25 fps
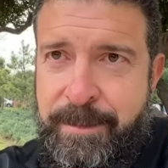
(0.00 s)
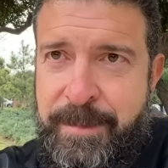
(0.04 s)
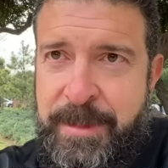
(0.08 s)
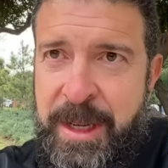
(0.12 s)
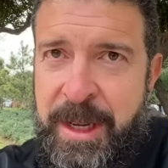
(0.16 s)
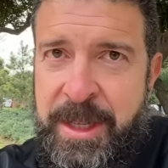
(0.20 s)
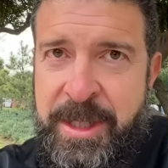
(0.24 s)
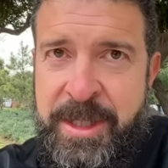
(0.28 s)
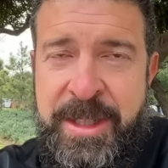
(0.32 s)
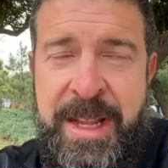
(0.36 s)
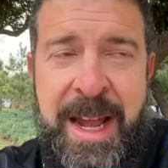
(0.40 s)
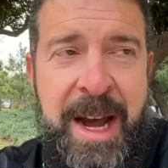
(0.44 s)

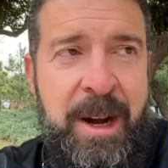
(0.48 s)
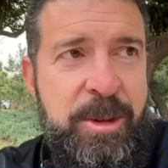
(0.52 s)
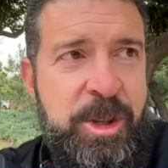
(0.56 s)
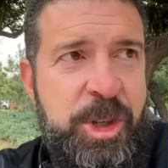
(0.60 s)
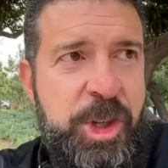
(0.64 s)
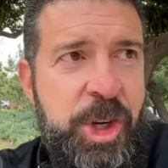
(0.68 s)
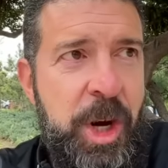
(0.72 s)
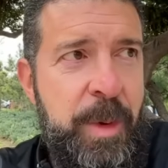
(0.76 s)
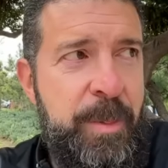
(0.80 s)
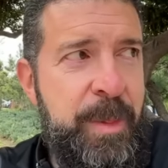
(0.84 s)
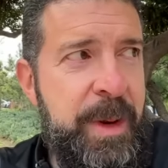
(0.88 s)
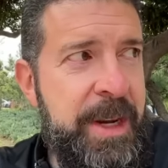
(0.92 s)
It's now
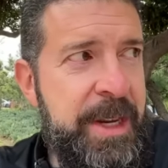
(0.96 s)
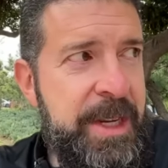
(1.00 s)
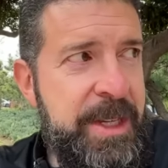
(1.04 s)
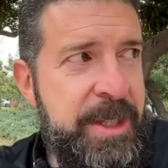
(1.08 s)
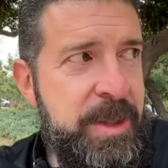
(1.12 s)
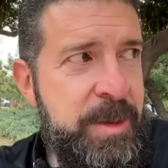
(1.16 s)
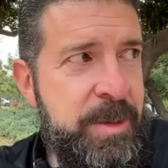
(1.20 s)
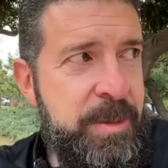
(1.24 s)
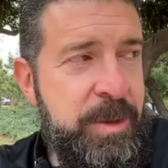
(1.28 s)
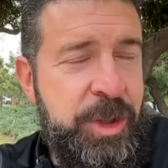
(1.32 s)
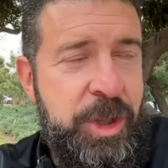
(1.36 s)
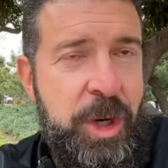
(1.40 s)

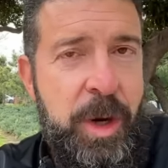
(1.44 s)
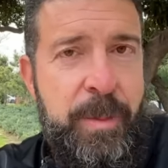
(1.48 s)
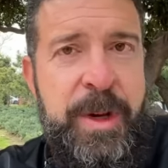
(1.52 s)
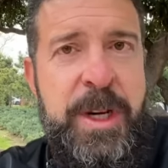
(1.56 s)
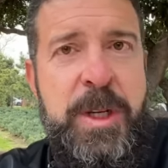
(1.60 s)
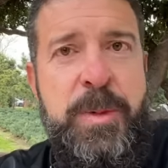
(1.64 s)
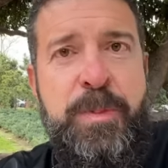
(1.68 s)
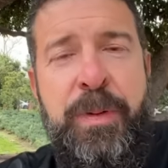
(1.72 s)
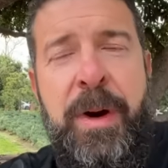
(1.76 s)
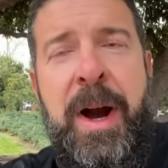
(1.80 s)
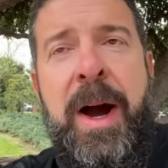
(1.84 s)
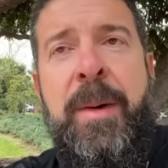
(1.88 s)
Germany's
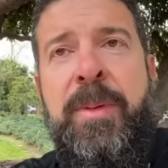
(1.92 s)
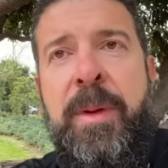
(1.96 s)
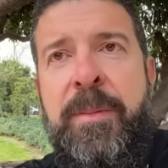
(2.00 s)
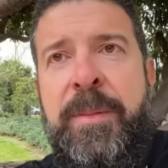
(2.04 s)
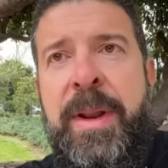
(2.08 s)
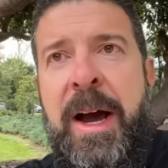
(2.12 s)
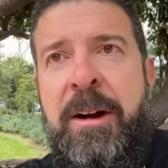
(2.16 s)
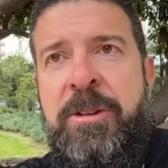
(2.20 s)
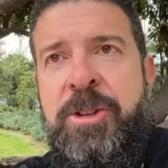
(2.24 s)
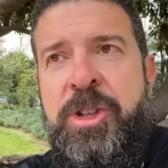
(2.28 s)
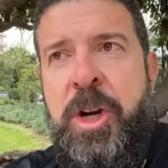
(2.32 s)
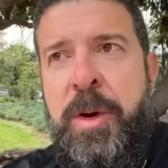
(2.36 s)
problem
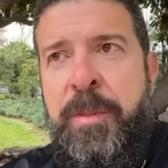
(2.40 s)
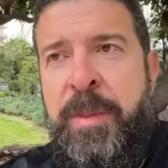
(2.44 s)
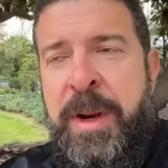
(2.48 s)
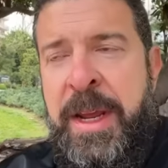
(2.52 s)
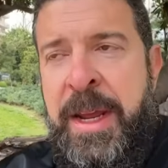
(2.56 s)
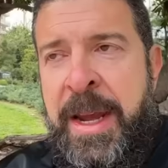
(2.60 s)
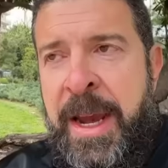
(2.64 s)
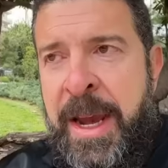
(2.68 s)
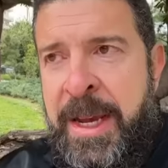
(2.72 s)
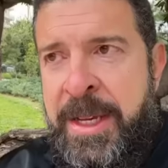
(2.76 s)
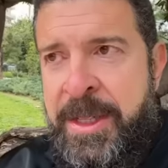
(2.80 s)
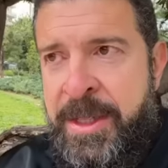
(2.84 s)
now.
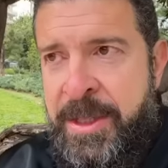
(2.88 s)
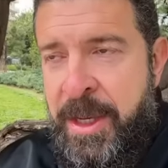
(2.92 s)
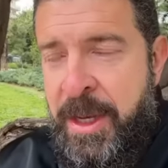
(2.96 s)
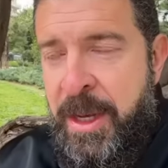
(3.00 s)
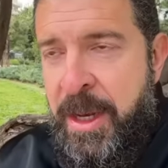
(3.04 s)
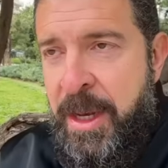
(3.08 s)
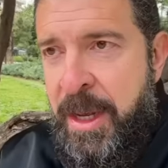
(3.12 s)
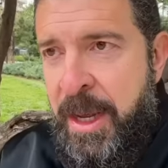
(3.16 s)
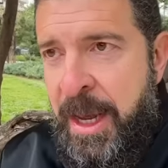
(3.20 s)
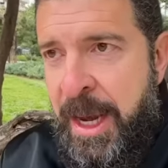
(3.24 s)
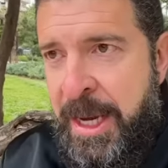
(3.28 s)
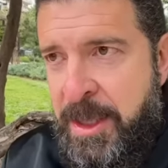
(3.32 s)
Germany has
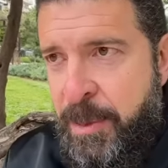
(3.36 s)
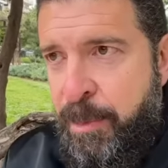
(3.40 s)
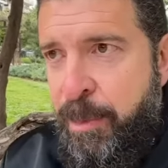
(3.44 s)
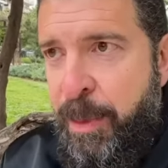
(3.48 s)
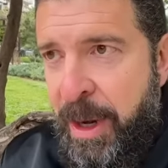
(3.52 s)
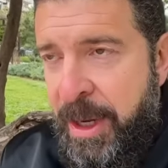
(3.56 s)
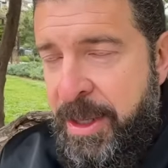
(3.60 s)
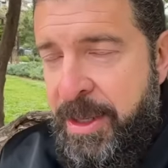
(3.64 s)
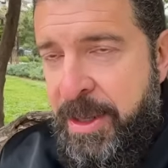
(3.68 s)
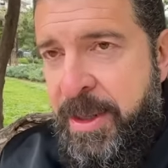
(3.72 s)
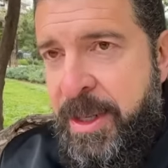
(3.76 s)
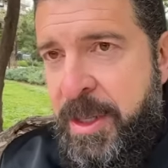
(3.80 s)

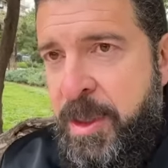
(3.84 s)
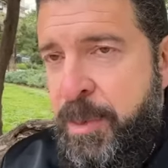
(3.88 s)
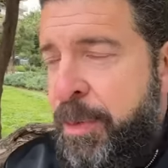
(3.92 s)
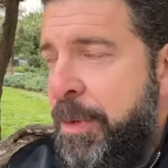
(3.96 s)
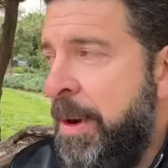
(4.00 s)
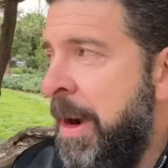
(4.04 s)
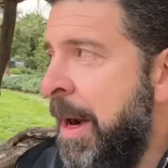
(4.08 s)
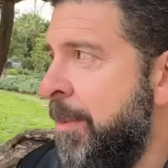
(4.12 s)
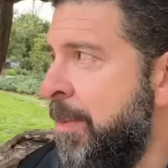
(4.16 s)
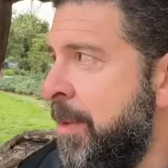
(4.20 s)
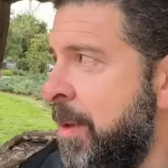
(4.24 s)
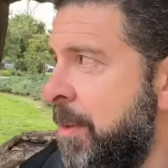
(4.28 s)
bought this
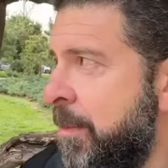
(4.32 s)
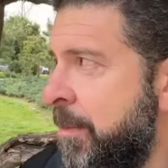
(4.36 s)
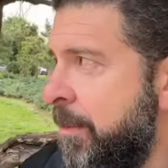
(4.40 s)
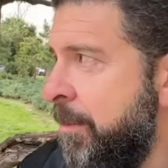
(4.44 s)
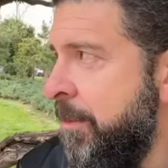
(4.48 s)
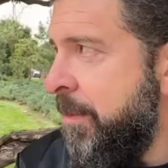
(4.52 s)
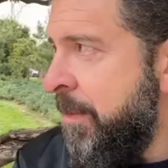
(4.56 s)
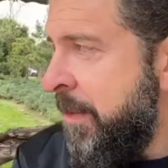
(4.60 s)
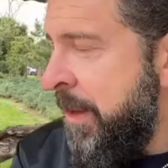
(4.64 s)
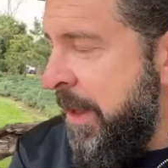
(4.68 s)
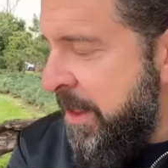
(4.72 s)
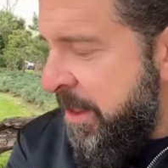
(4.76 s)
problem.
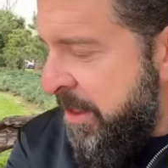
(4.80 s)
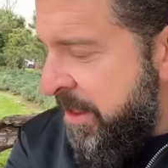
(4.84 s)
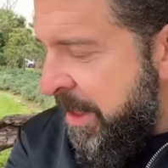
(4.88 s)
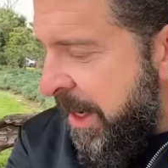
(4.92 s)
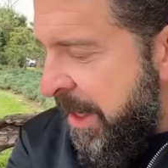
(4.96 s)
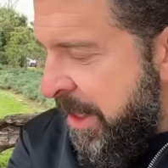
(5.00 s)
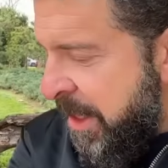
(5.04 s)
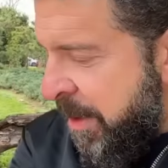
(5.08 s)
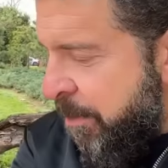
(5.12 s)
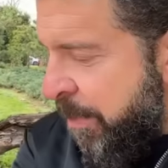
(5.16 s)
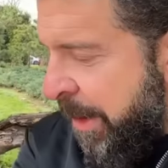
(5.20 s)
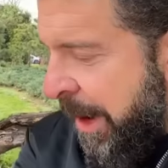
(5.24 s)
They
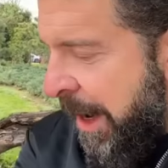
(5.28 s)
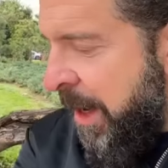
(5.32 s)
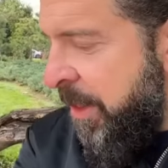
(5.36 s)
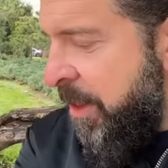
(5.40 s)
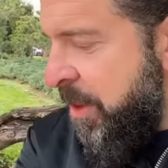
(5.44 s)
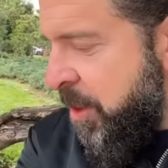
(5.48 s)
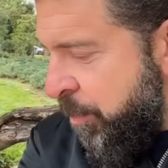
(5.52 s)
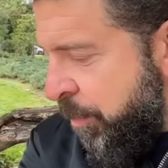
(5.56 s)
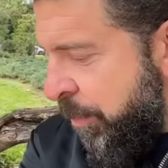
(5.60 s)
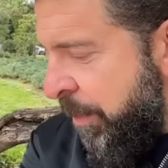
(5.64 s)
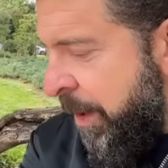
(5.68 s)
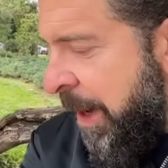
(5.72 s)
decided to buy
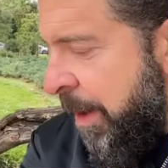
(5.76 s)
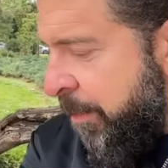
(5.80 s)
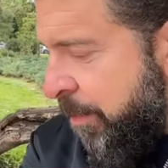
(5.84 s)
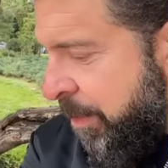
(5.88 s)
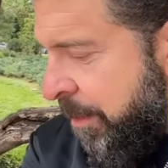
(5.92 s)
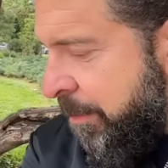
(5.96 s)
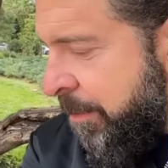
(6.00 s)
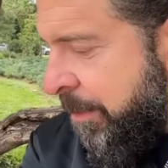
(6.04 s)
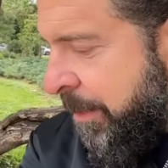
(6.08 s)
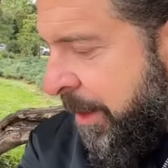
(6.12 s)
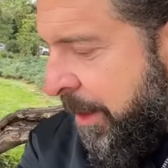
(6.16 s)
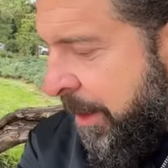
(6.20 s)
this
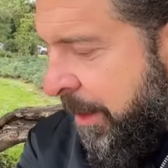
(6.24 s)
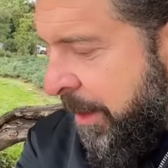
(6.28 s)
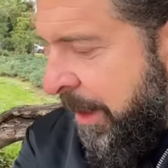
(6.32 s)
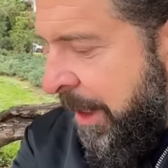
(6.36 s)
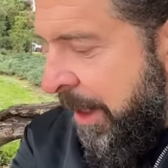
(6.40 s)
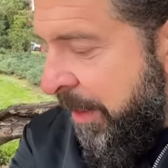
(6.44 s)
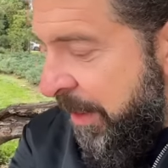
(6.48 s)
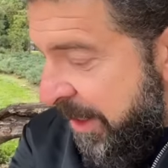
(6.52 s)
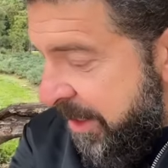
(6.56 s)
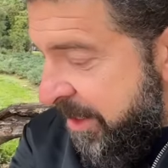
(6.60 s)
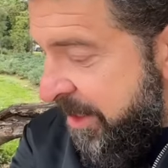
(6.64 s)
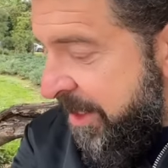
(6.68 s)
problem.
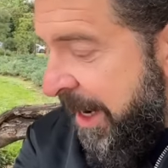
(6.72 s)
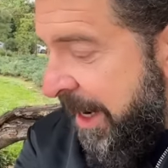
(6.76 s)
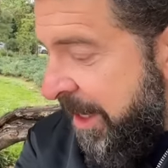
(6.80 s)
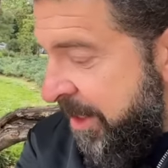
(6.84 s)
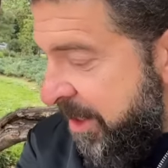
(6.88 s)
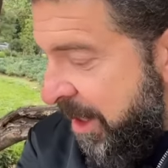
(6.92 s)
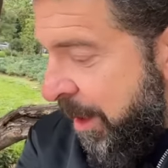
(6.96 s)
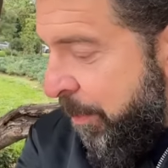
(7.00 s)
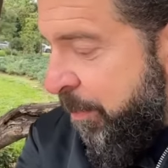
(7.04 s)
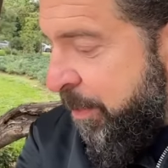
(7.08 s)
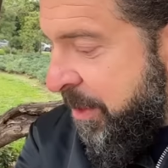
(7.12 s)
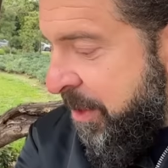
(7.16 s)
And they
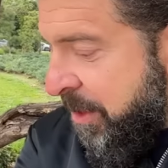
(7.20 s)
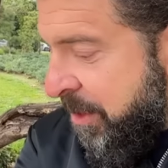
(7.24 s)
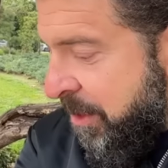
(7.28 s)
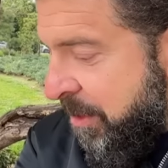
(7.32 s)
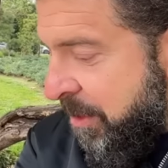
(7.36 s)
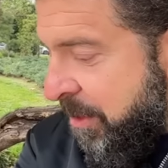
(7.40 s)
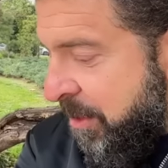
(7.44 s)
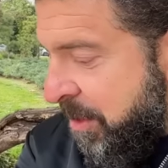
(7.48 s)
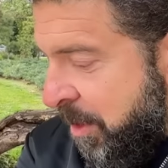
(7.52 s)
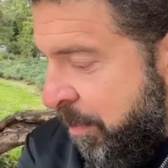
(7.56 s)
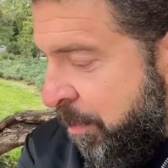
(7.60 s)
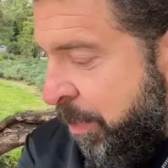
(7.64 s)
signed up to
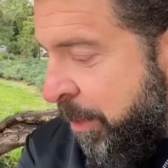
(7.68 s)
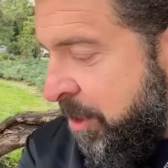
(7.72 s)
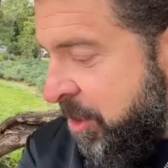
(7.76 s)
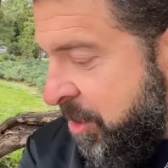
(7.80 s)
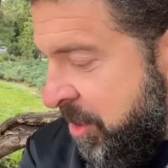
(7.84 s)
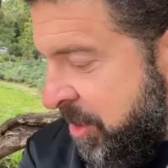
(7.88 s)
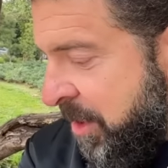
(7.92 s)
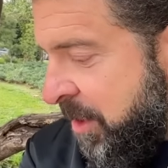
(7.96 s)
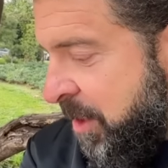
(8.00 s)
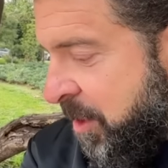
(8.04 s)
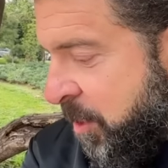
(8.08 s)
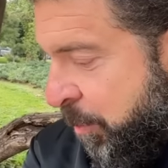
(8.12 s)

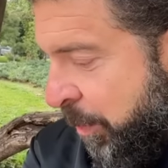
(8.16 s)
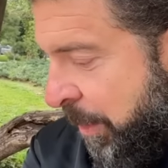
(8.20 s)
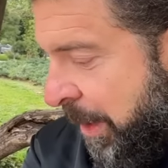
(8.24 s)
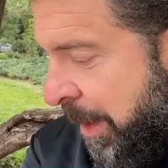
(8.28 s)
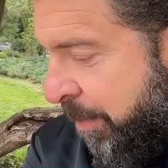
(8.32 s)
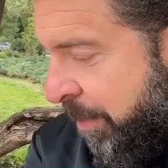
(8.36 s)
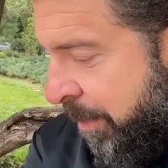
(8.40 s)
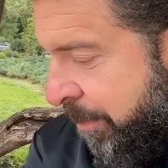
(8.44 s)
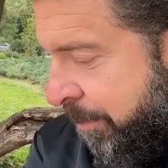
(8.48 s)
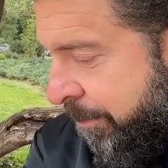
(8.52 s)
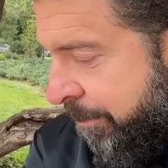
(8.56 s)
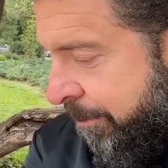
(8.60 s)
purchasing this
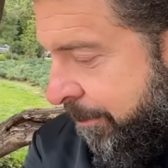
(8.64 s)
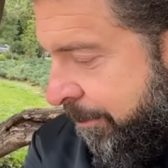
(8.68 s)
problem.